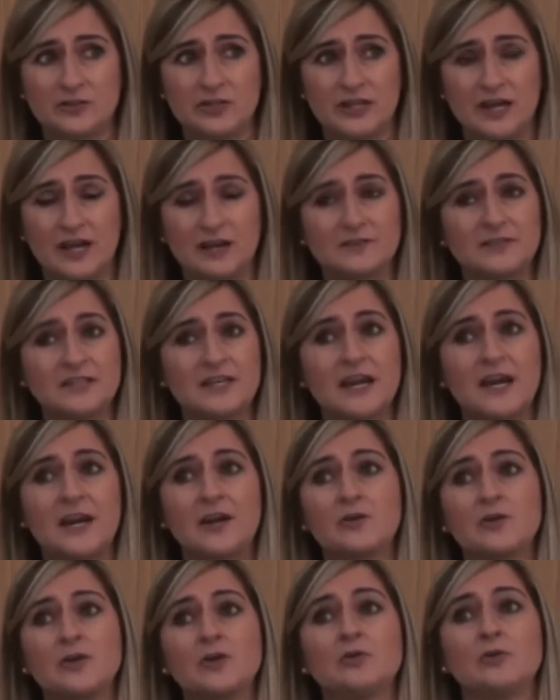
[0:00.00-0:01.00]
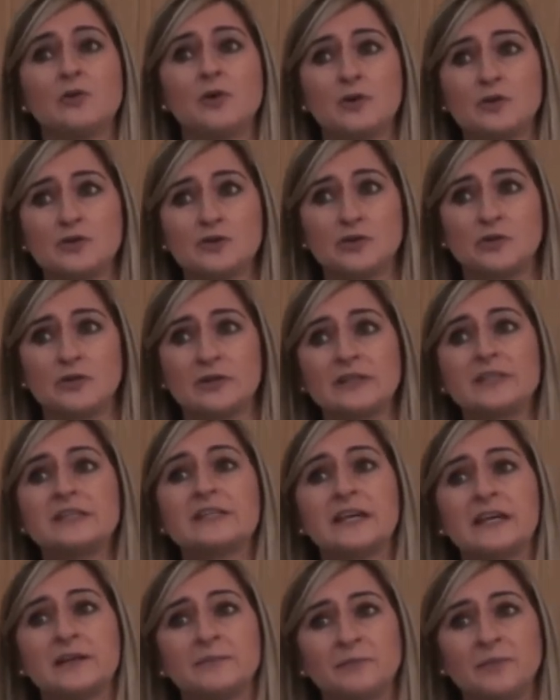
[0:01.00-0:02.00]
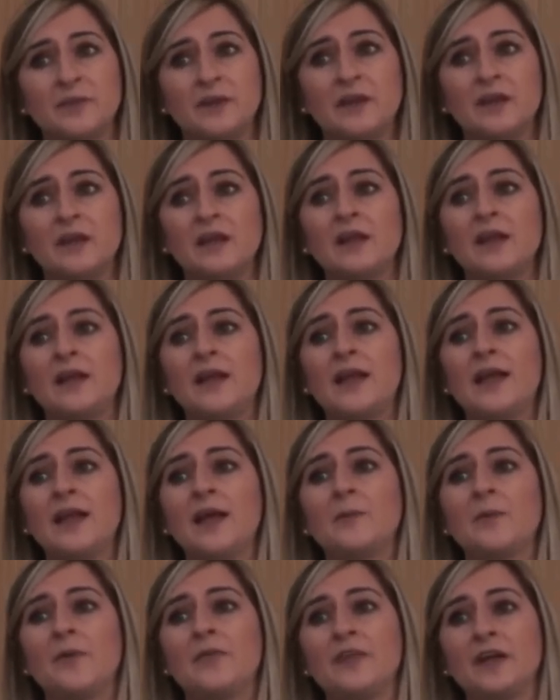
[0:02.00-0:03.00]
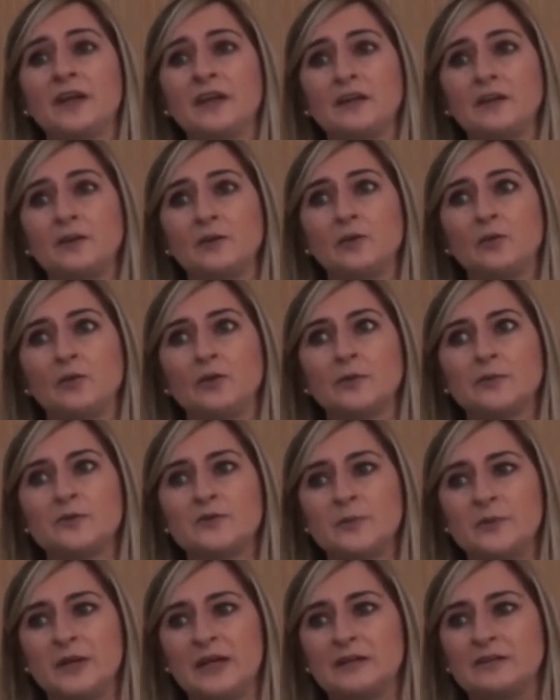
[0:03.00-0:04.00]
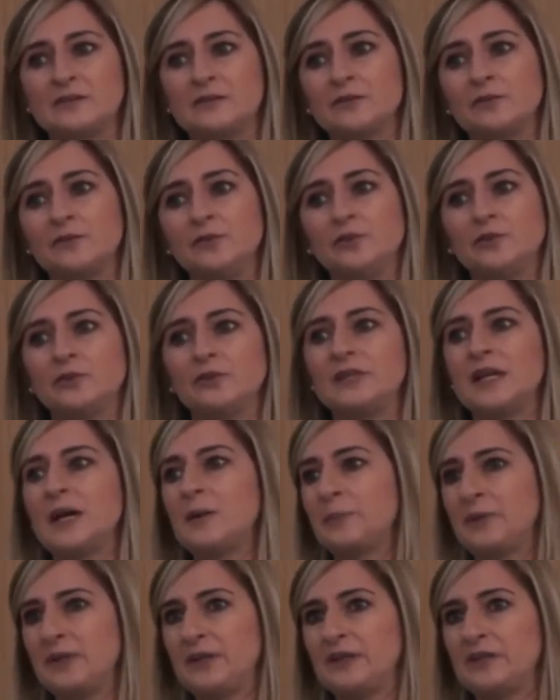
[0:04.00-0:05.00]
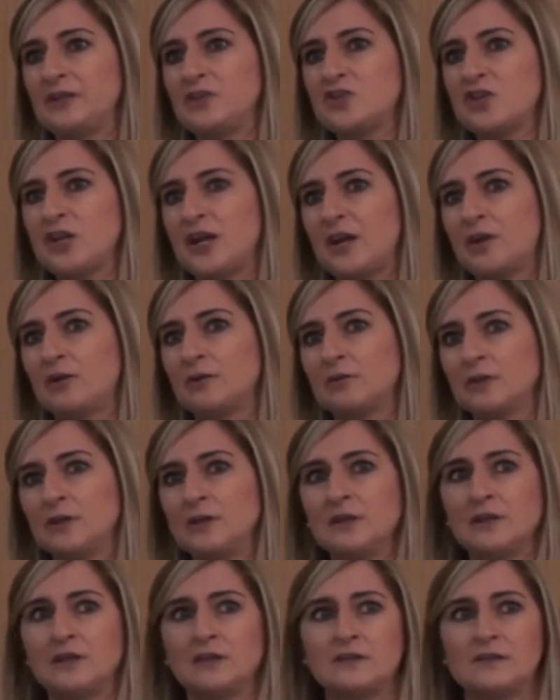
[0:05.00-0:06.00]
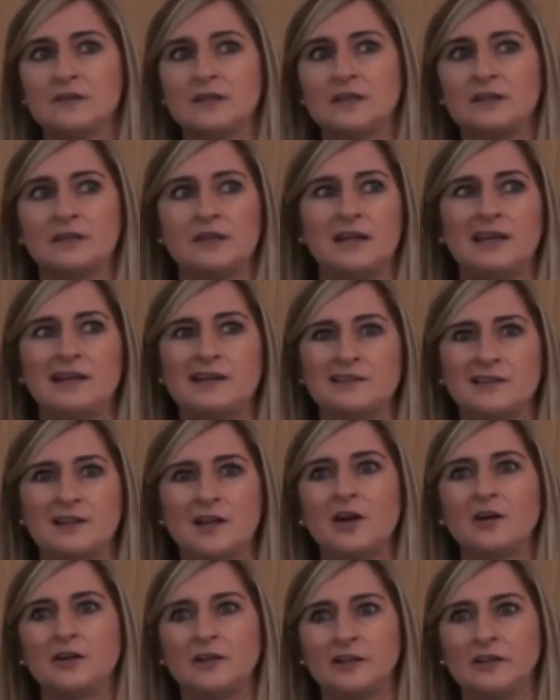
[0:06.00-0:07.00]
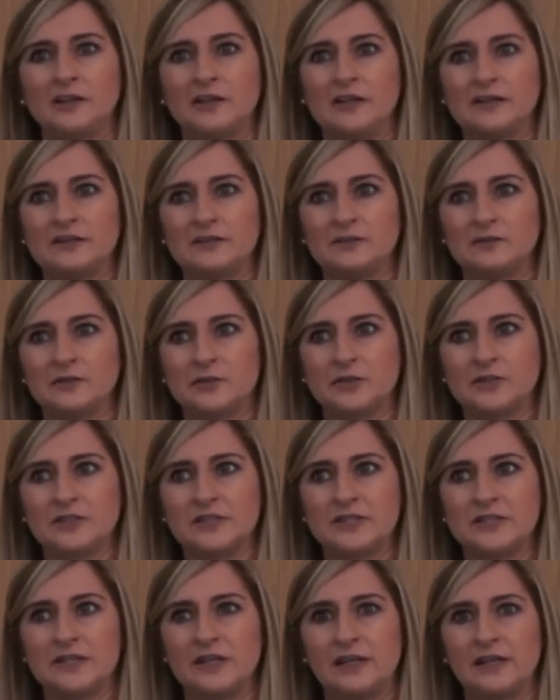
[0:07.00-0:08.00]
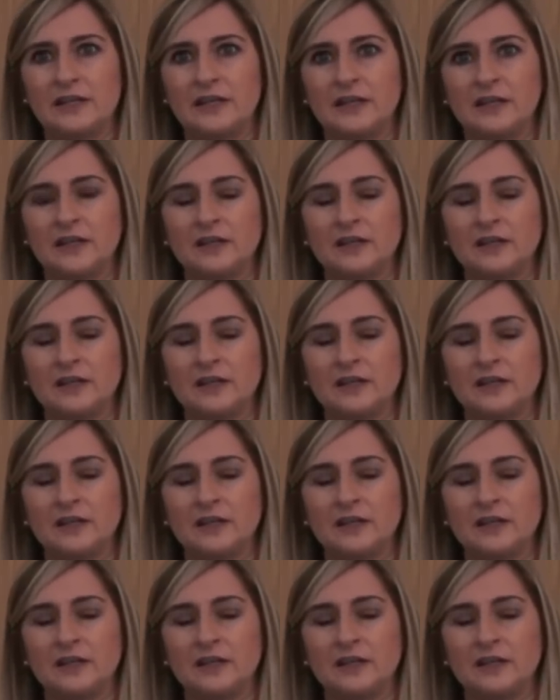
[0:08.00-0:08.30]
to have it earlier on during the day than in the run-up to bed. So if you're napping in the chair, say at 8 o'clock at night in front of the telly,